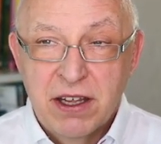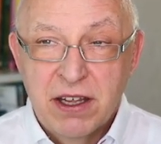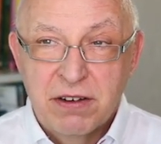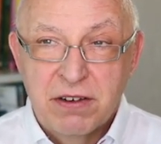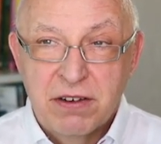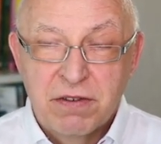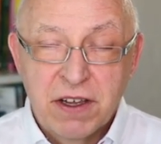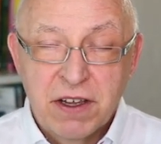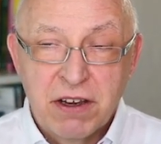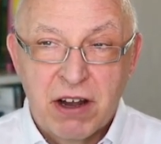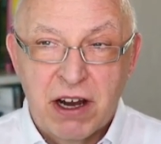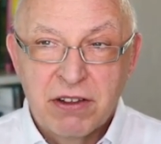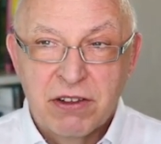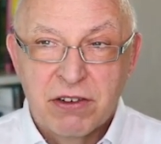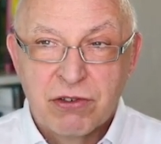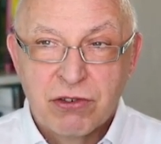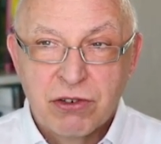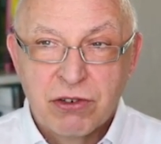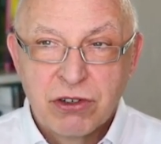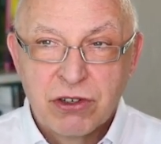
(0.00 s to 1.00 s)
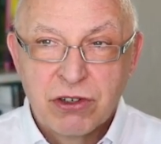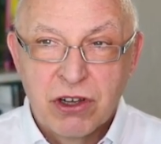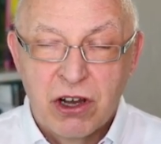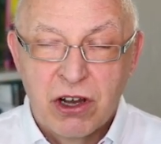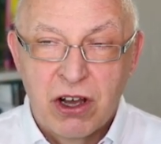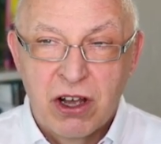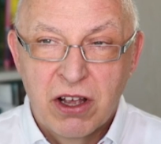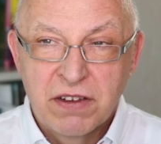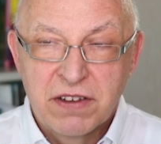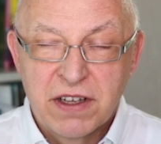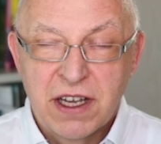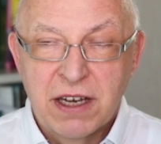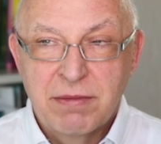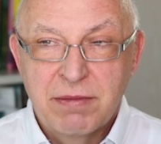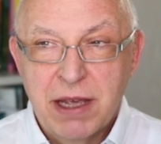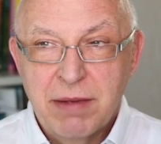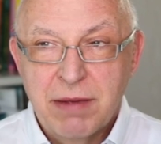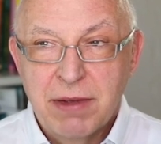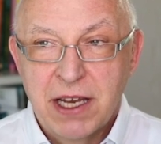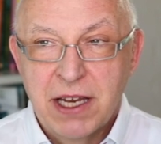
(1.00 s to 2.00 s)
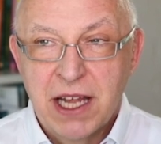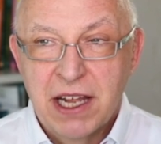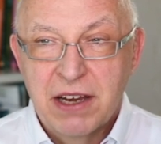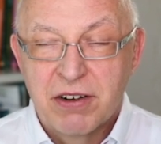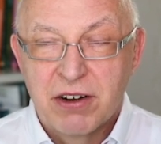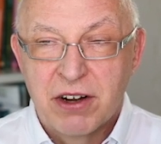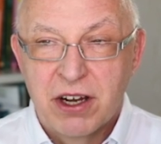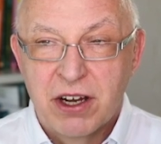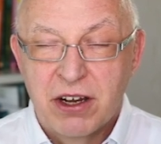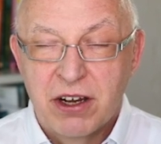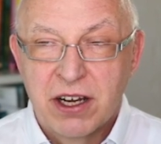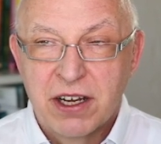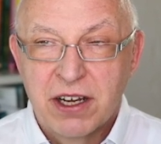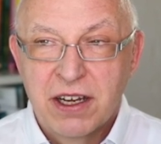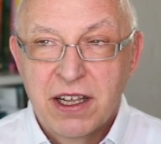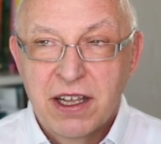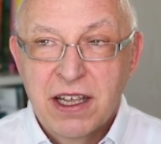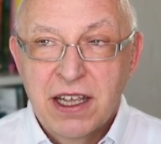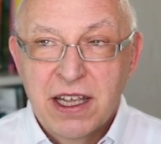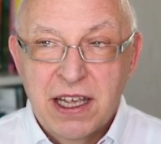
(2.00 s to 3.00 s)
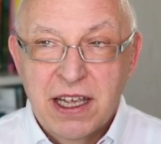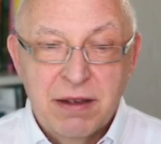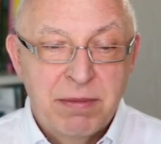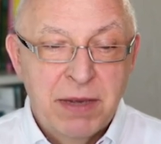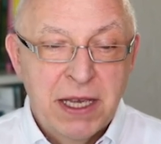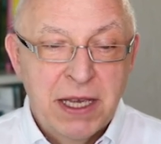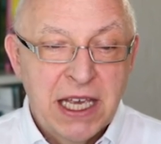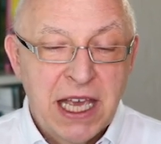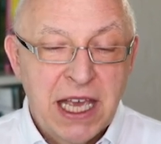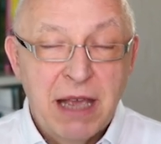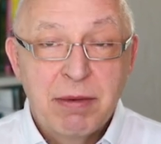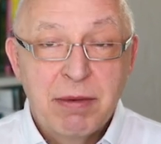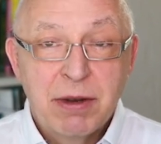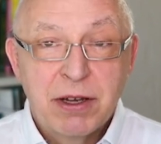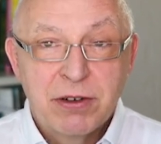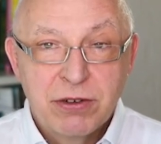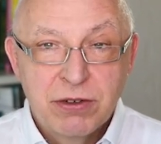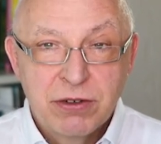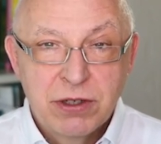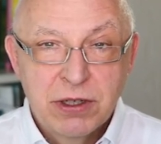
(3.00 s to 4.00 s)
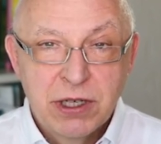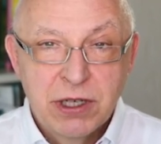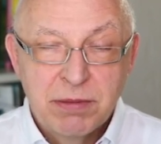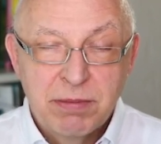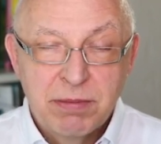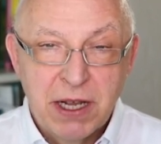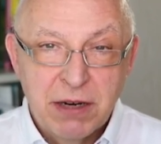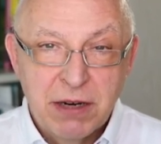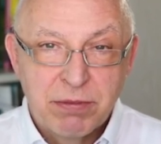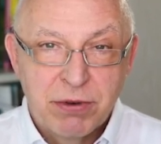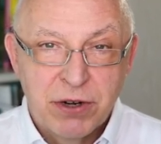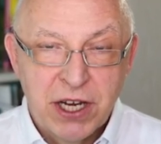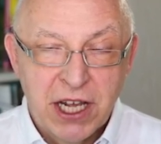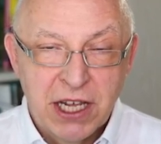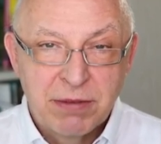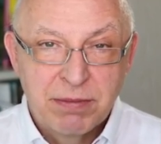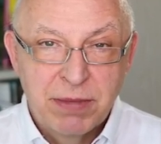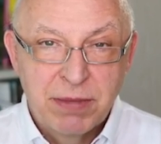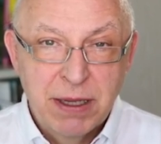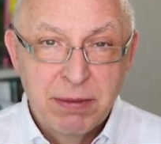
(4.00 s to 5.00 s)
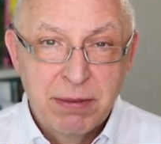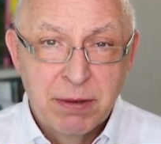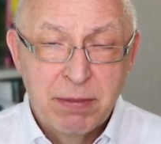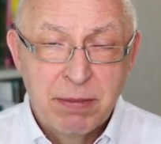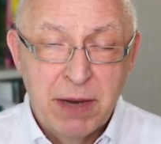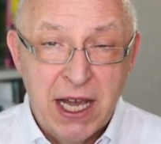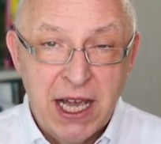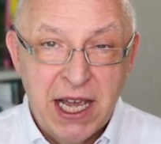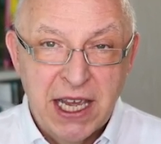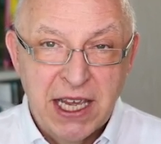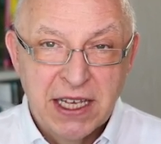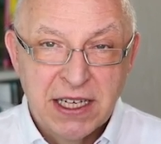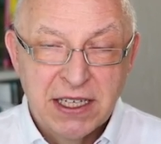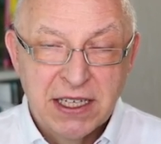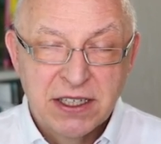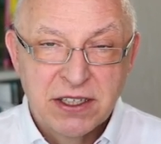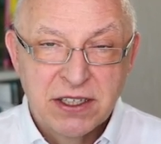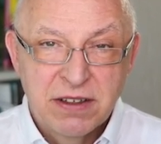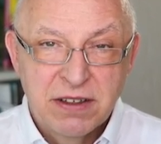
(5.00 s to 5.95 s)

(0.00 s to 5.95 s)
to figure out the root cause, and maybe later on being able to better protect people by